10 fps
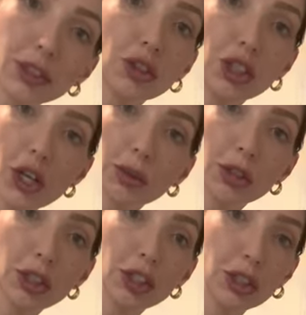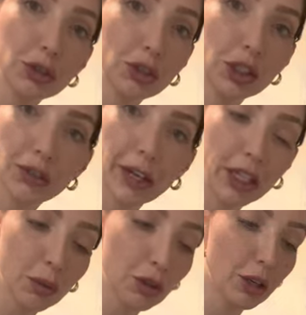so she knows what to do. She's very
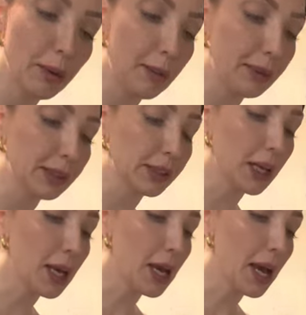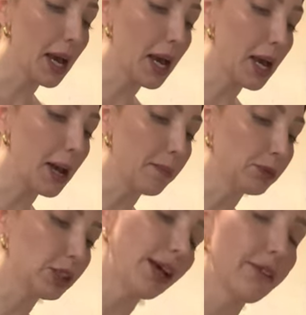good with her puppies. Um,
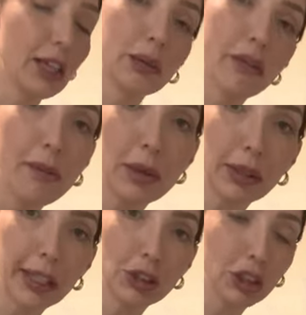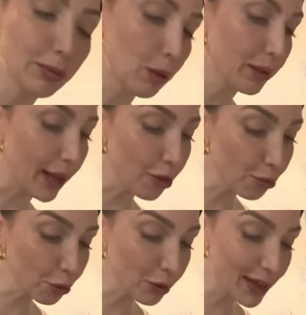just having a little bit of a milk issue, but we're getting
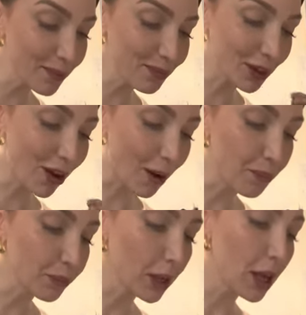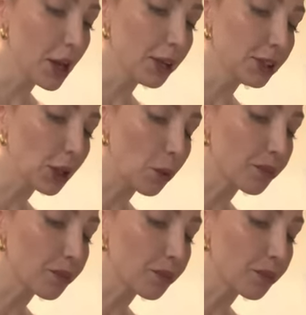through it. Huh. So